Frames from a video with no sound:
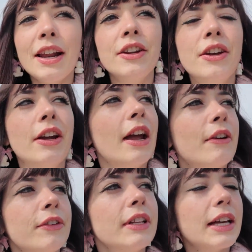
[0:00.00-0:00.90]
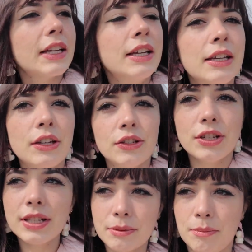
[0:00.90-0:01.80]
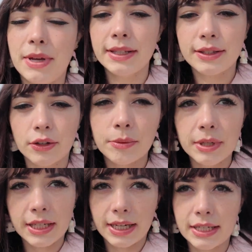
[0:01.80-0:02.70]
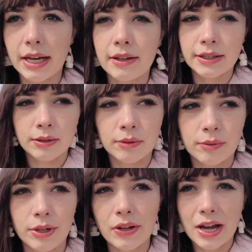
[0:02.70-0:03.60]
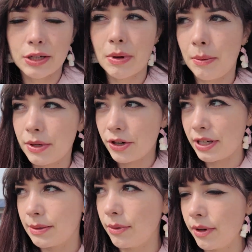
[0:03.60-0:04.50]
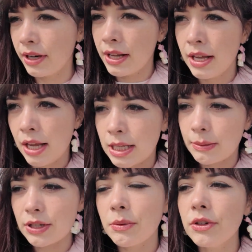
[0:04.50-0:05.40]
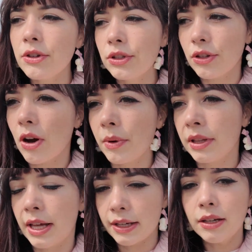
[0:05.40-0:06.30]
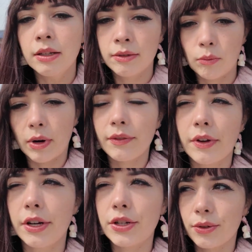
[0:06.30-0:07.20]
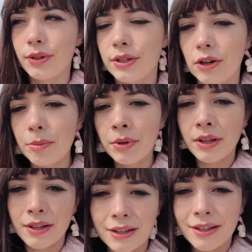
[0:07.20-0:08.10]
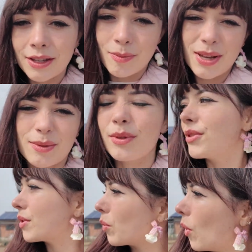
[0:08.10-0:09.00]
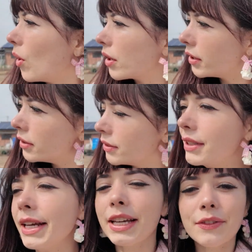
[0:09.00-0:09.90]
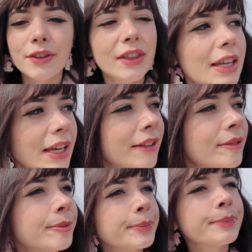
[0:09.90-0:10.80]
I don't know, I feel like you just miss so many details when you catch public transport, especially when you're only going like one very short stop. You may as well just walk and take everything in.